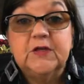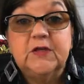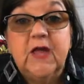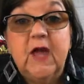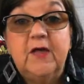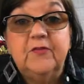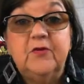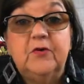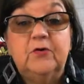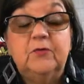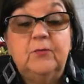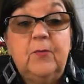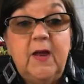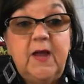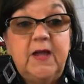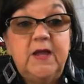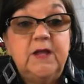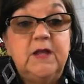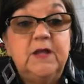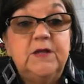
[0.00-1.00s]
together,
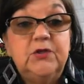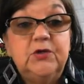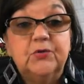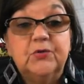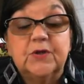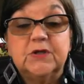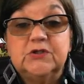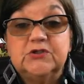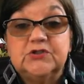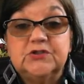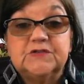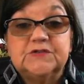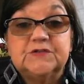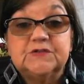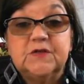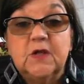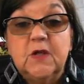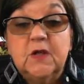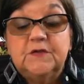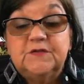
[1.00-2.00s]
right? And you can
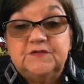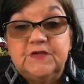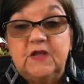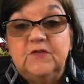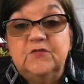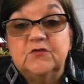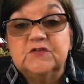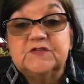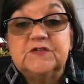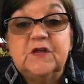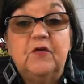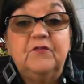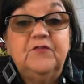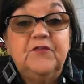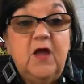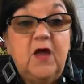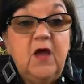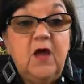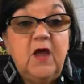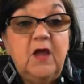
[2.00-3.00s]
just save yourself
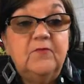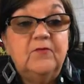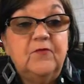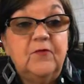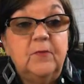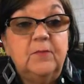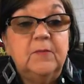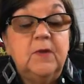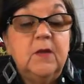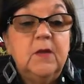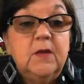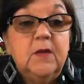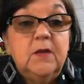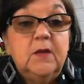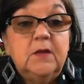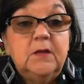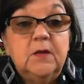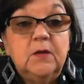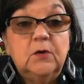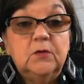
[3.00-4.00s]
time from
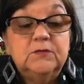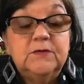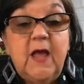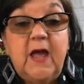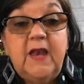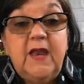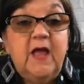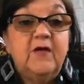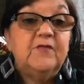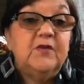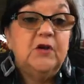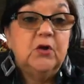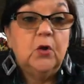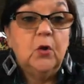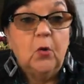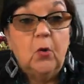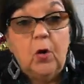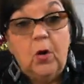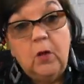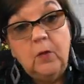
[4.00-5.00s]
not having to
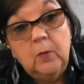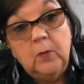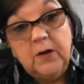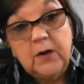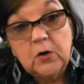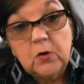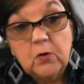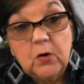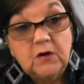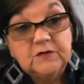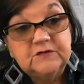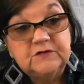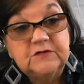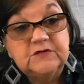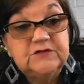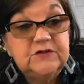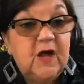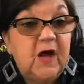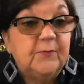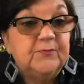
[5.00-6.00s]
go all the way across the
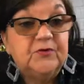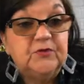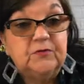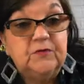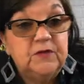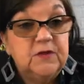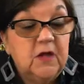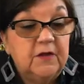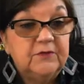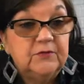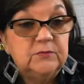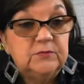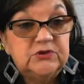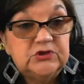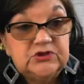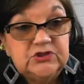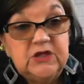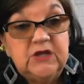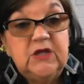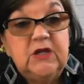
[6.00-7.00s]
shop to the other
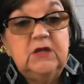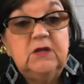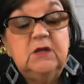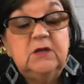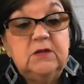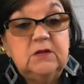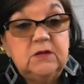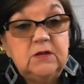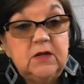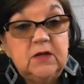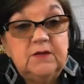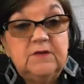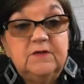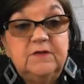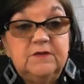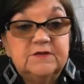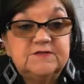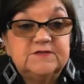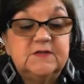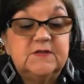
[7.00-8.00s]
machine and
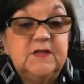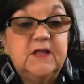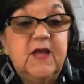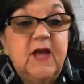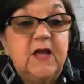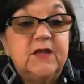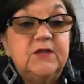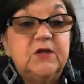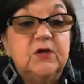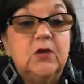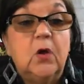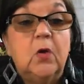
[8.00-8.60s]
this and that,